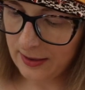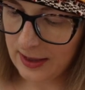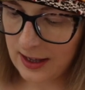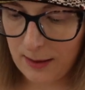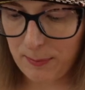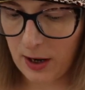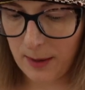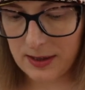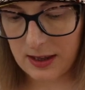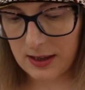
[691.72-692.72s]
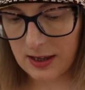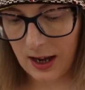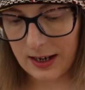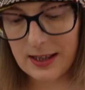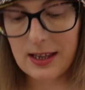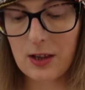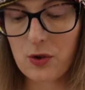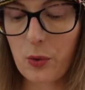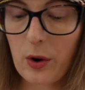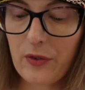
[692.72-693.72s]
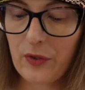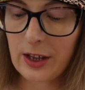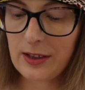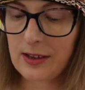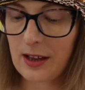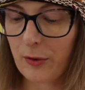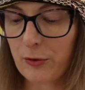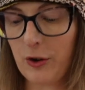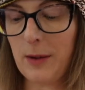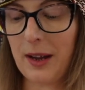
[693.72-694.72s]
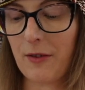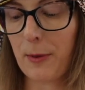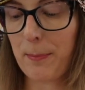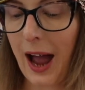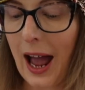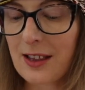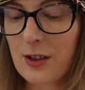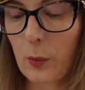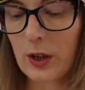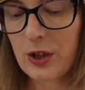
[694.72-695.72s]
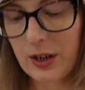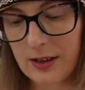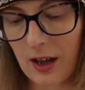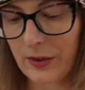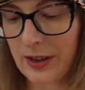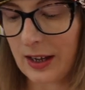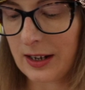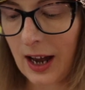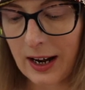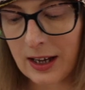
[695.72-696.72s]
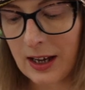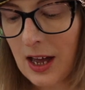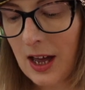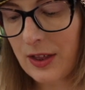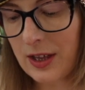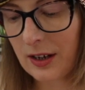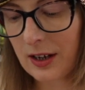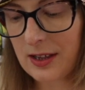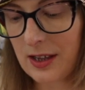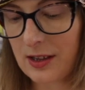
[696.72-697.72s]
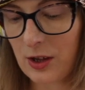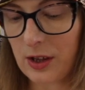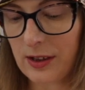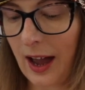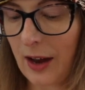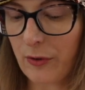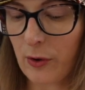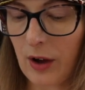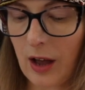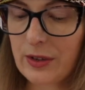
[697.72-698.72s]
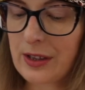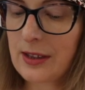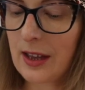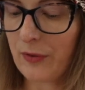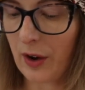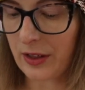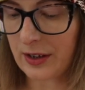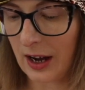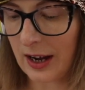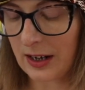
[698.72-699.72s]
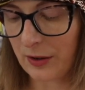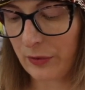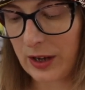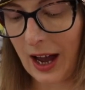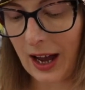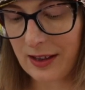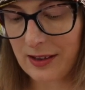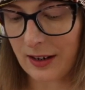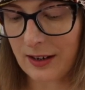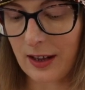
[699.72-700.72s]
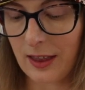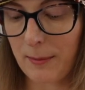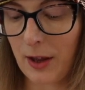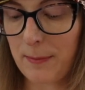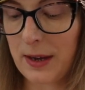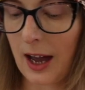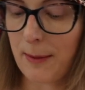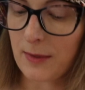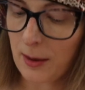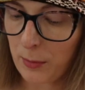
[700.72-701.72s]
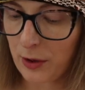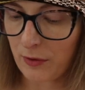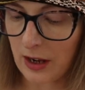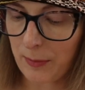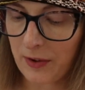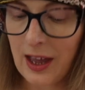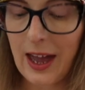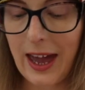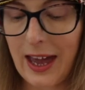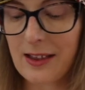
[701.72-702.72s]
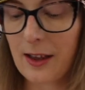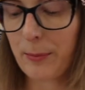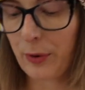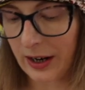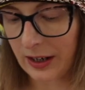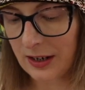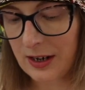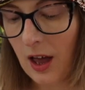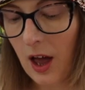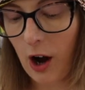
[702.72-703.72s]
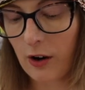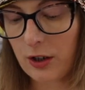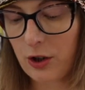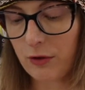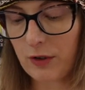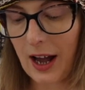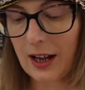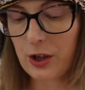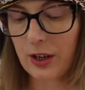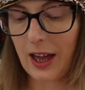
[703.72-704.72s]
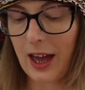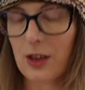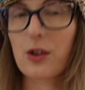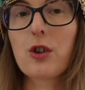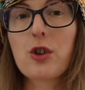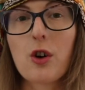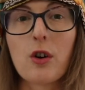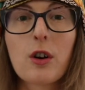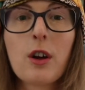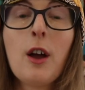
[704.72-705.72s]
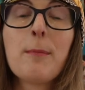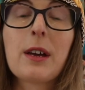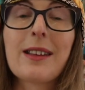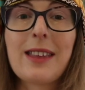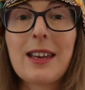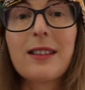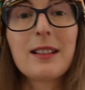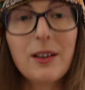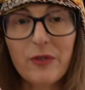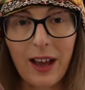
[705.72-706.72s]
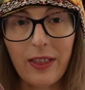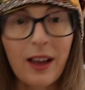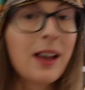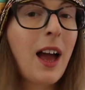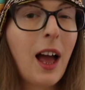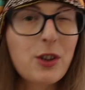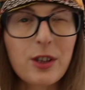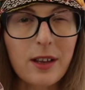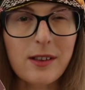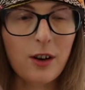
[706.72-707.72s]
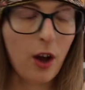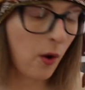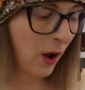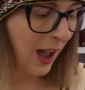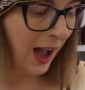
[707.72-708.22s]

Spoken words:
The blurb's inside. It says Sora finds herself dreaming of the past when she discovers that Nana, the younger sister she's cared for ever since their father died in a freak accident and their mother became numb with grief, is pregnant. Her initial reaction is shock because they still live together and she doesn't know